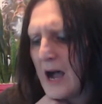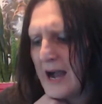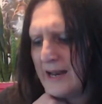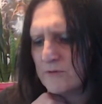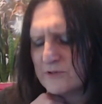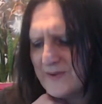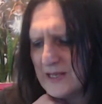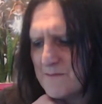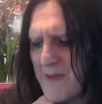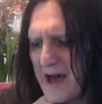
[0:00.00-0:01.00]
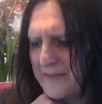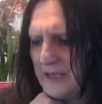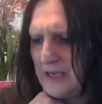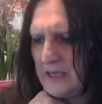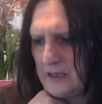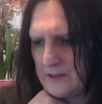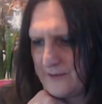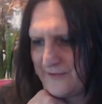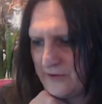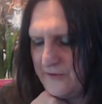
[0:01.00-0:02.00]
And it was a really mathy
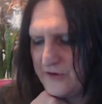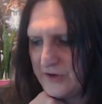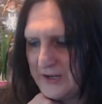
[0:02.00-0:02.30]
solution,